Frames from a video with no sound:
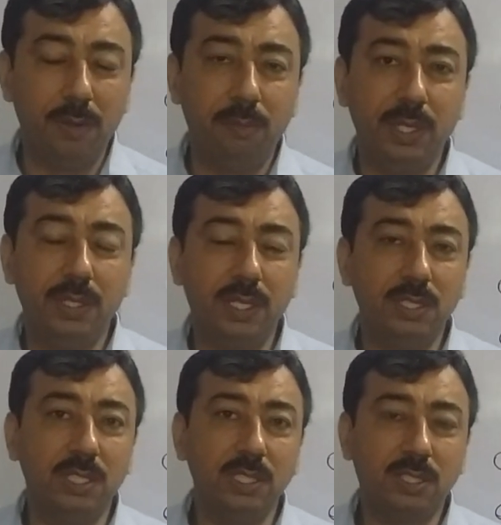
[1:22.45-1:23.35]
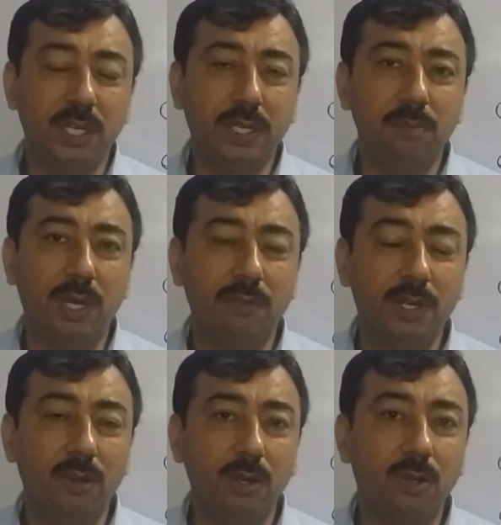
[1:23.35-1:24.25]
I mean, the decisions taken by
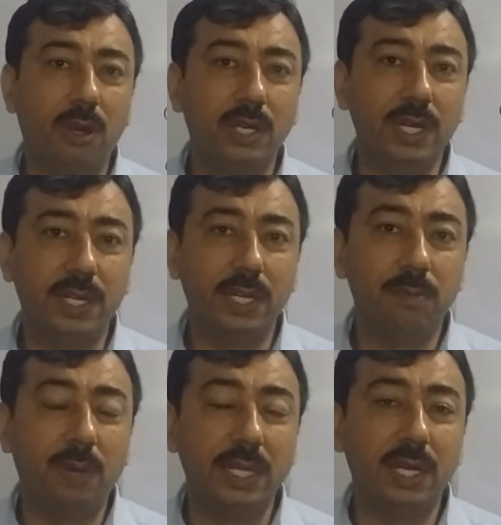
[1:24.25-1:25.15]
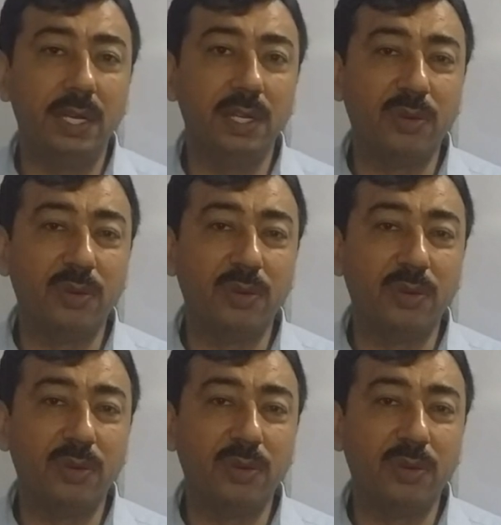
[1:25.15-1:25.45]
were not coordinated by the